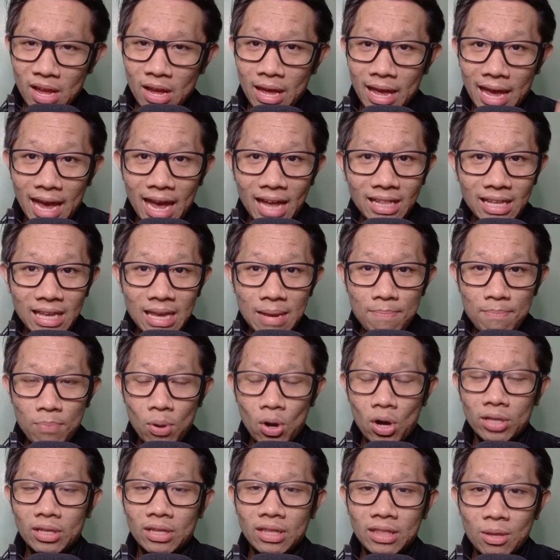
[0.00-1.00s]
and he
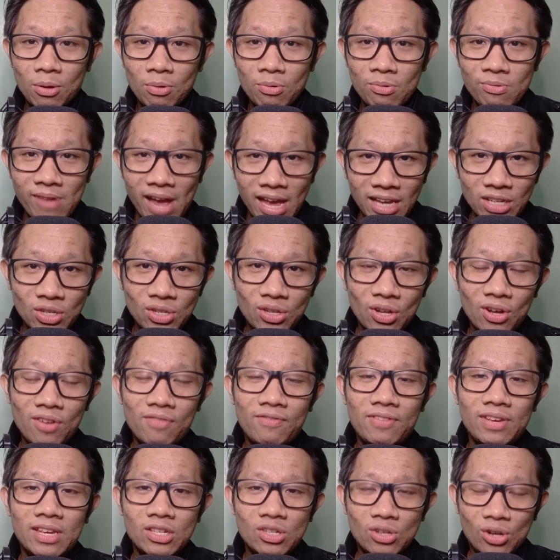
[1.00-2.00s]
bought the rest
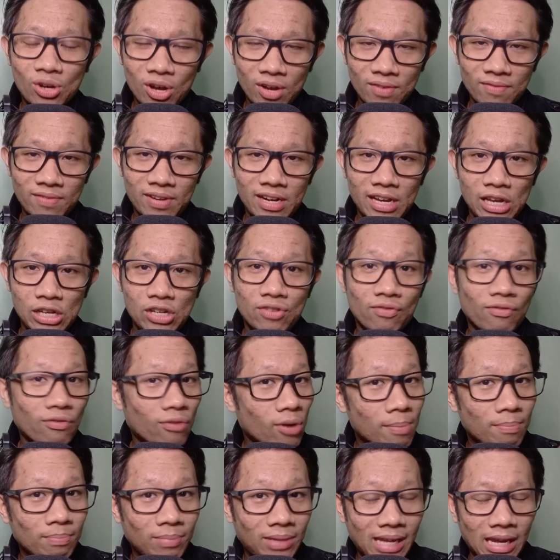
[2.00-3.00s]
of his coverage
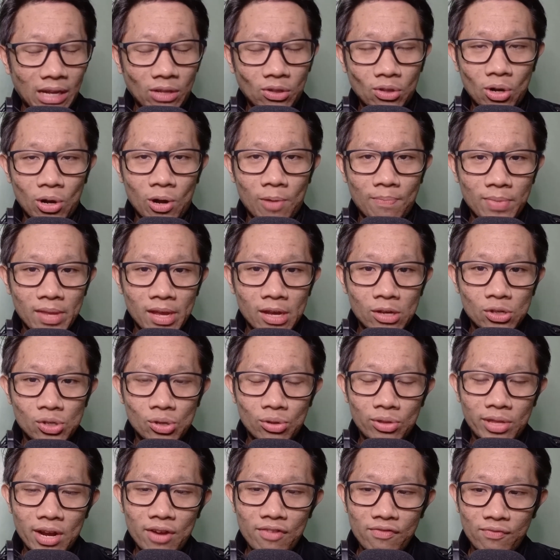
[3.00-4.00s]
from Tito. So
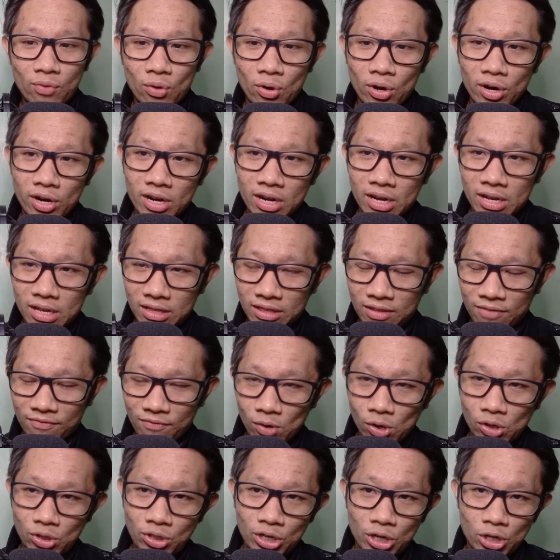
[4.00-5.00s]
therefore, the
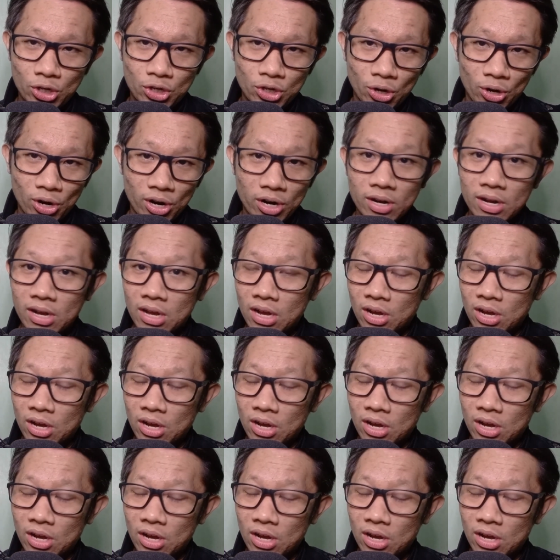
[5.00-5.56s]
first insurer